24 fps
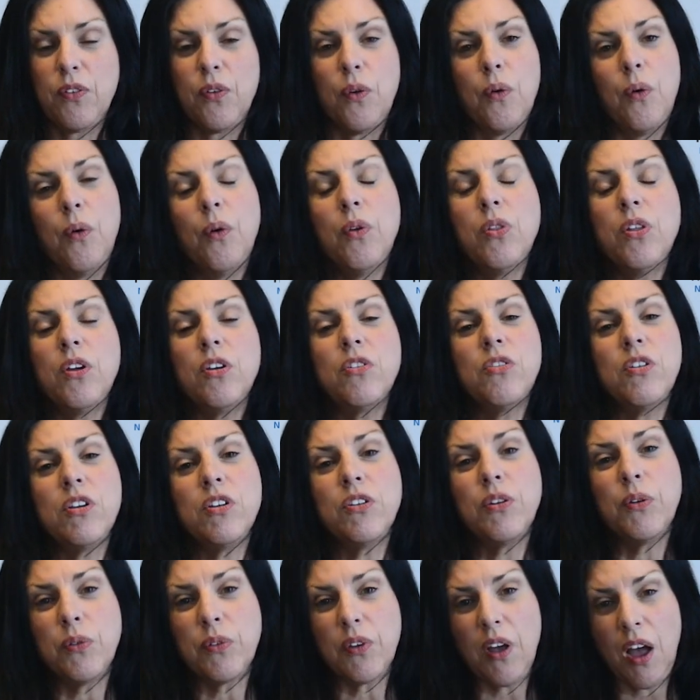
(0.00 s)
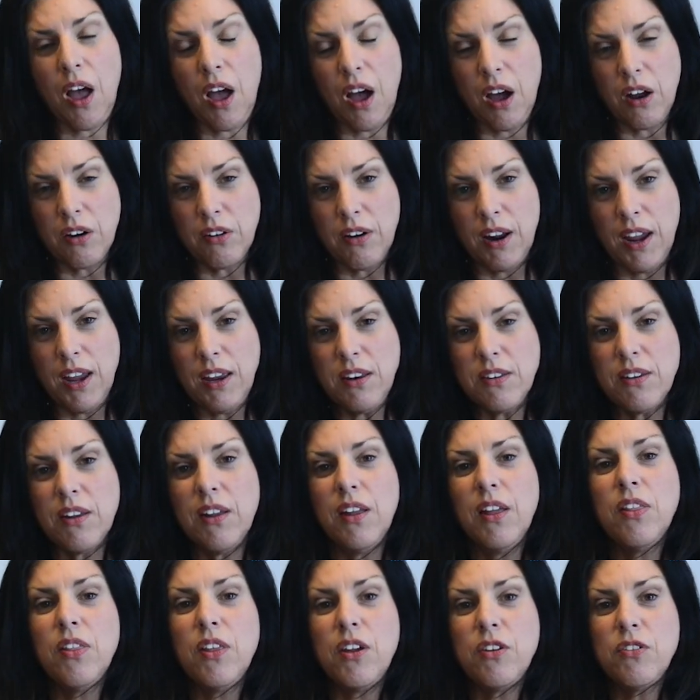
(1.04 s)
So they reduce heart rate,
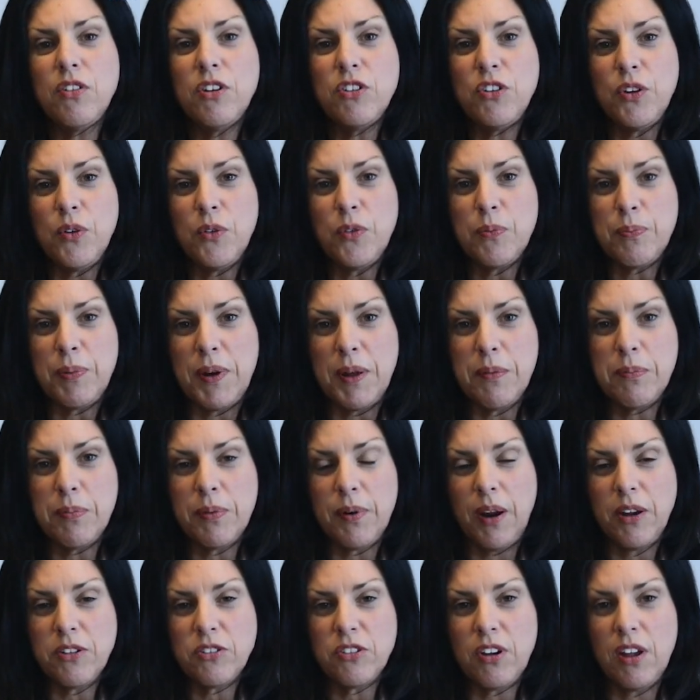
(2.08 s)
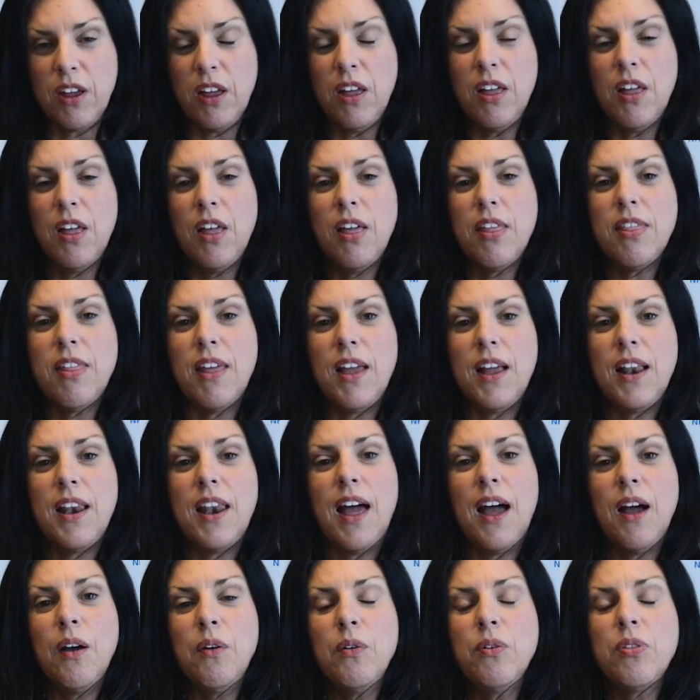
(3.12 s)
they reduce blood pressure, they
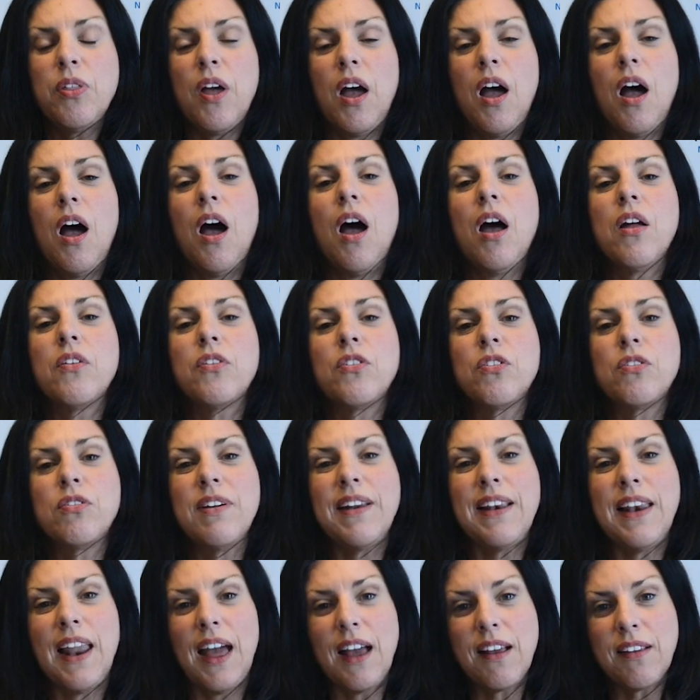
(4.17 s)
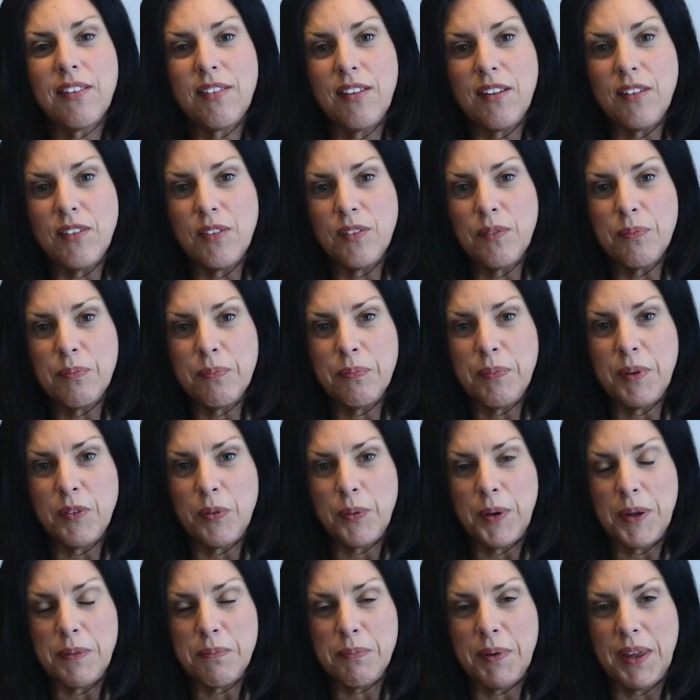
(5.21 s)
allow the heart to relax in
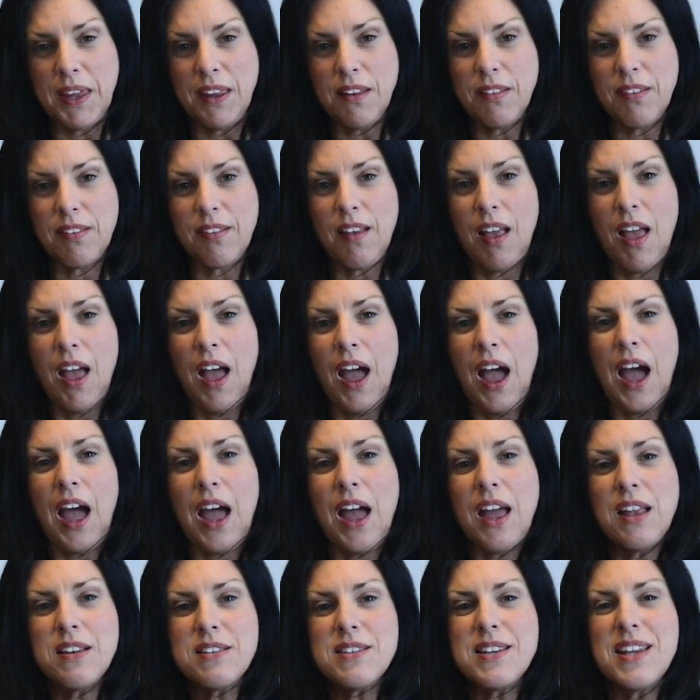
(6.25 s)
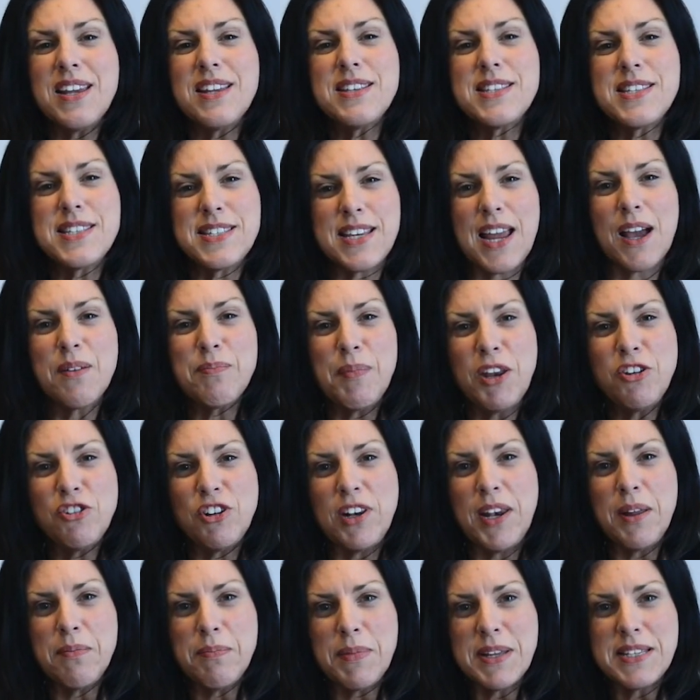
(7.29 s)
between beats, and it's damage
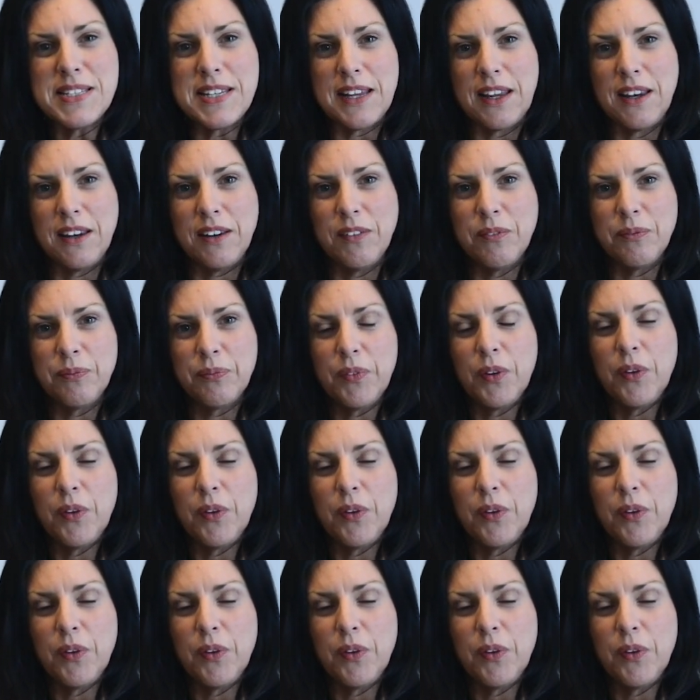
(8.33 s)
limiting.